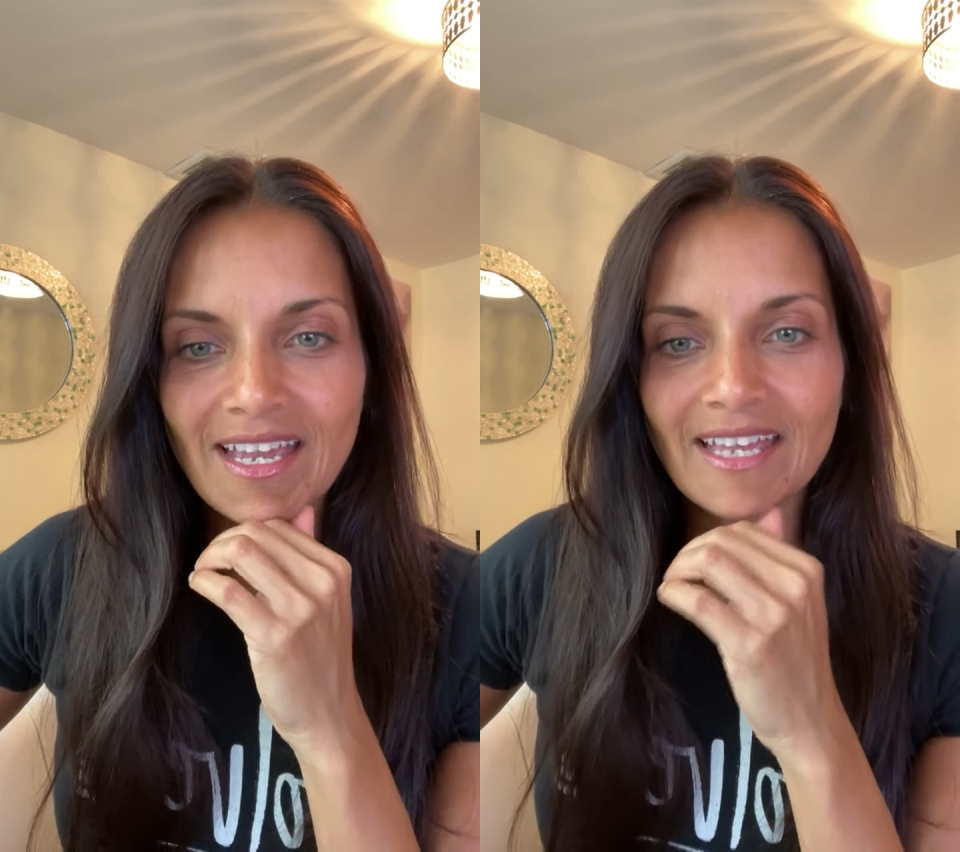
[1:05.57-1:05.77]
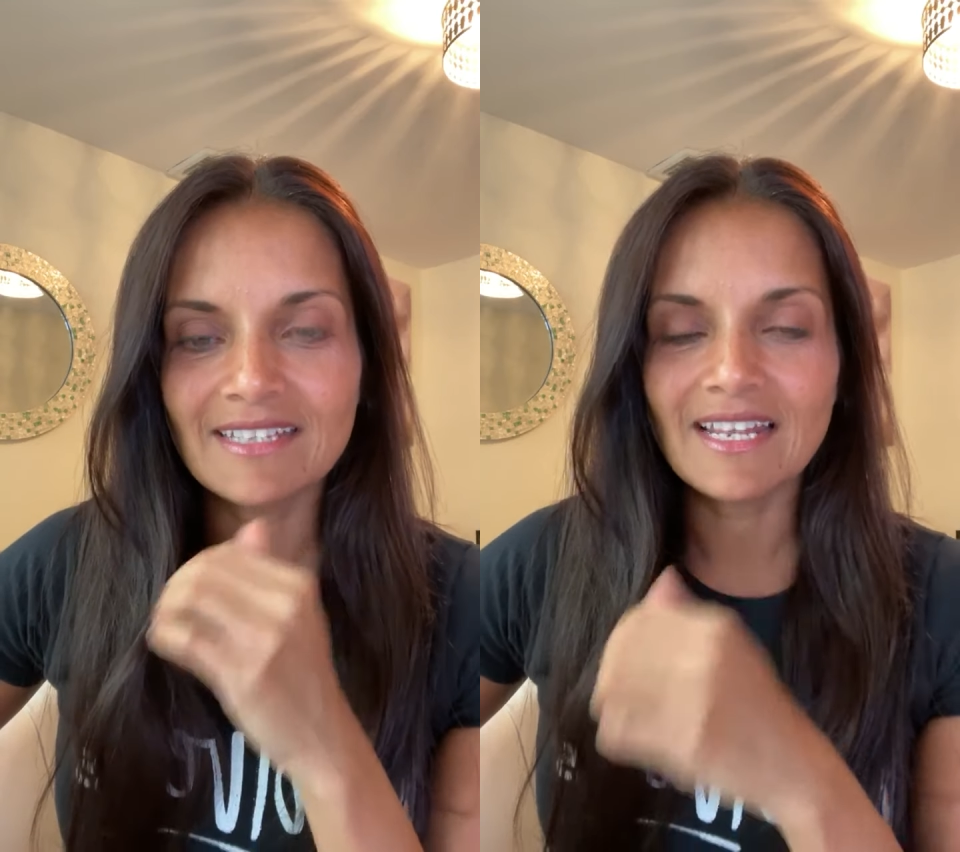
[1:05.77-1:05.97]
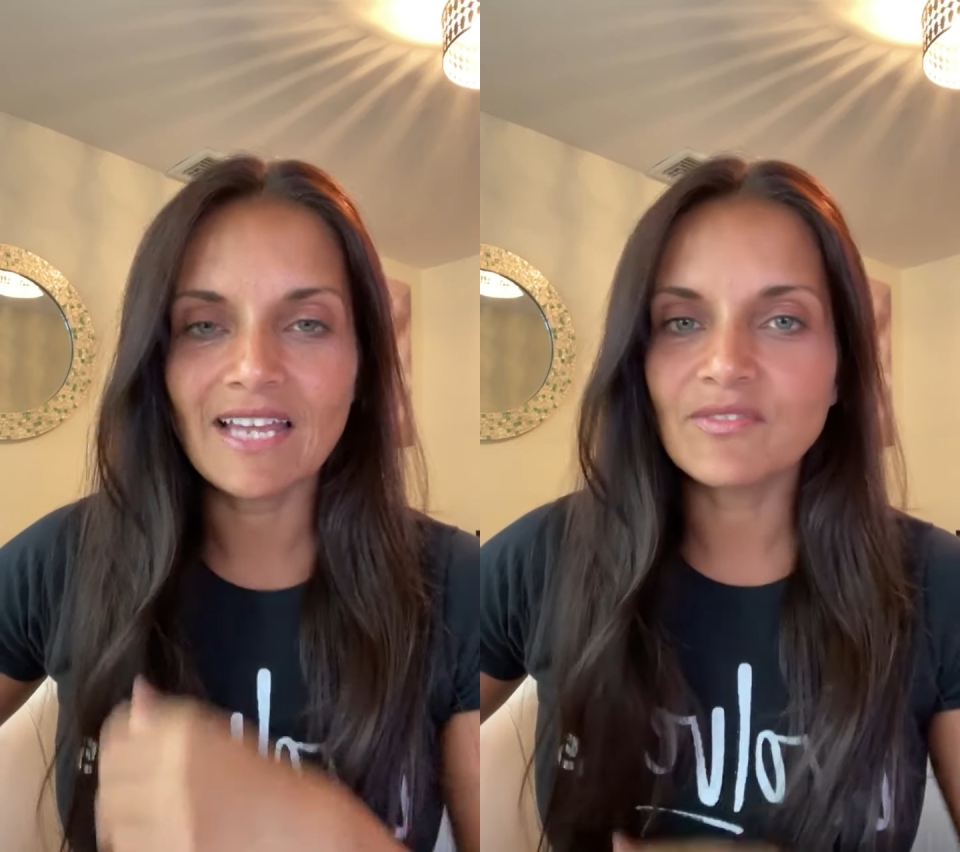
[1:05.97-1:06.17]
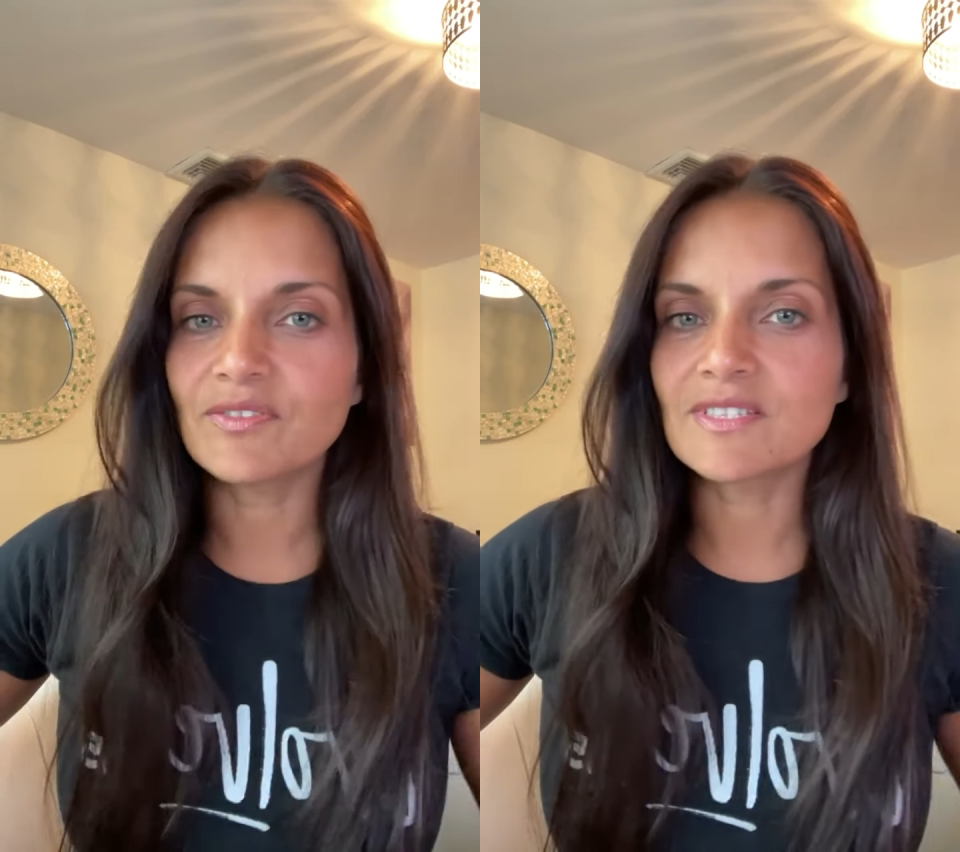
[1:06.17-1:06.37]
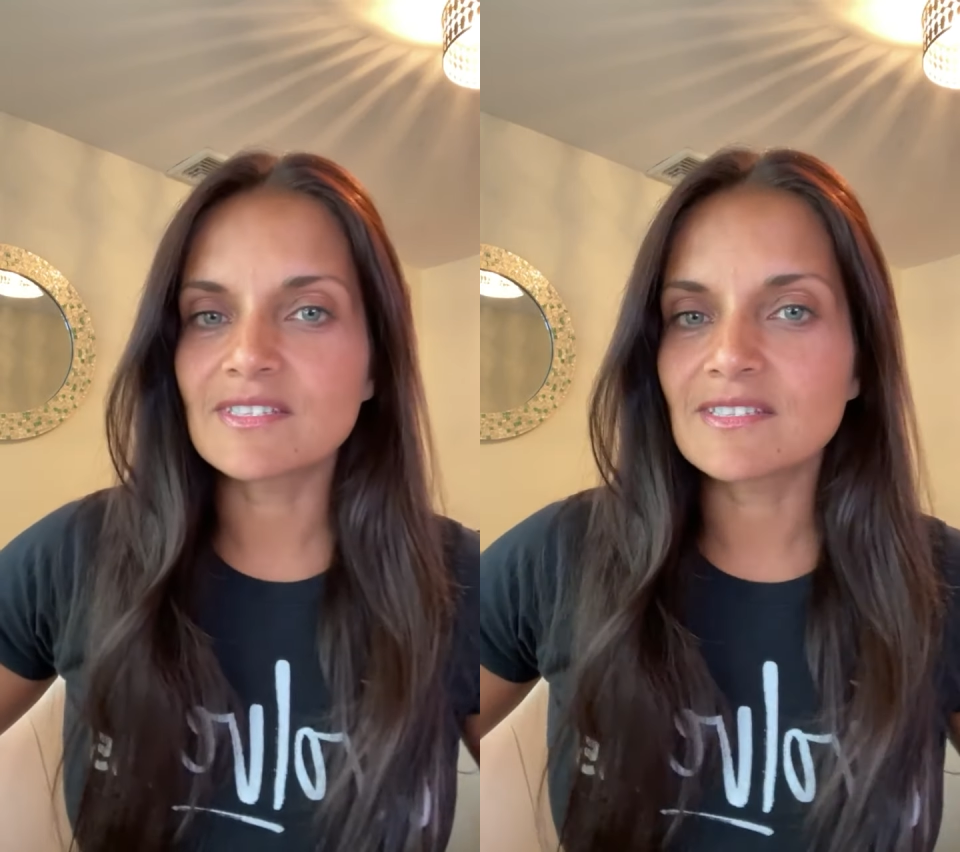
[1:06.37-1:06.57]
and
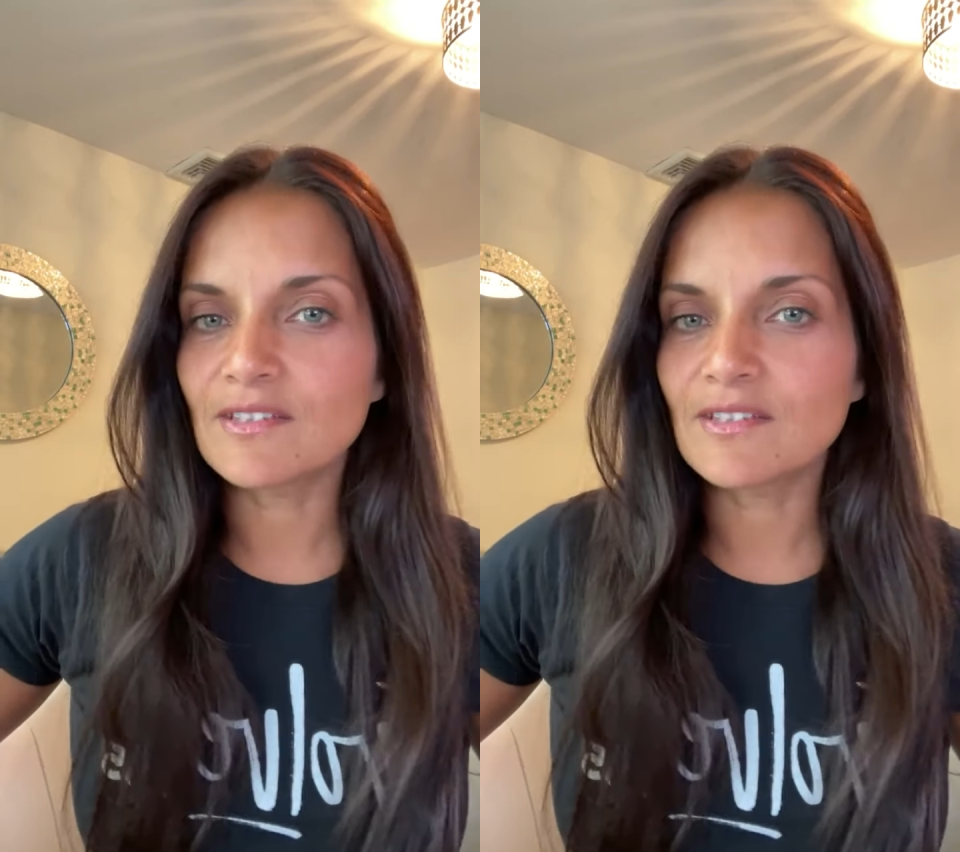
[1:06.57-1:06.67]
life is